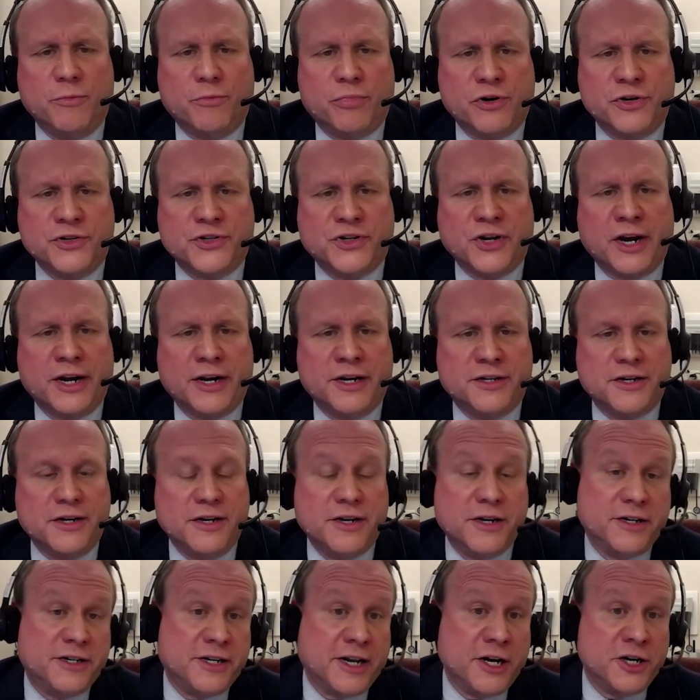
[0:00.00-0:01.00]

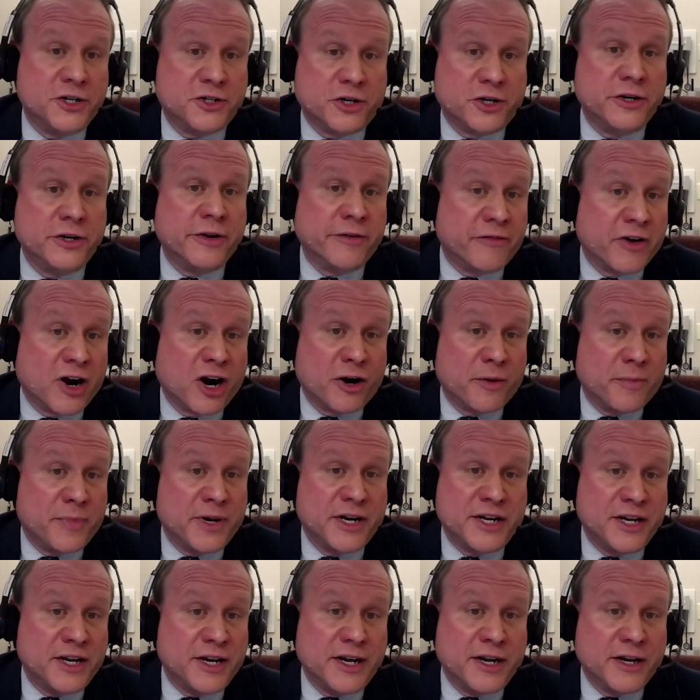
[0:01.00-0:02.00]
presentation of
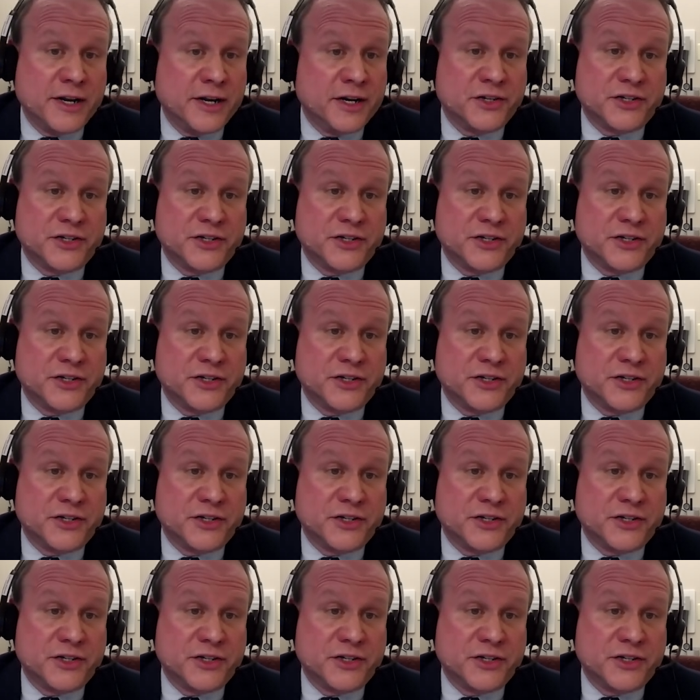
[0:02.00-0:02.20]
RBD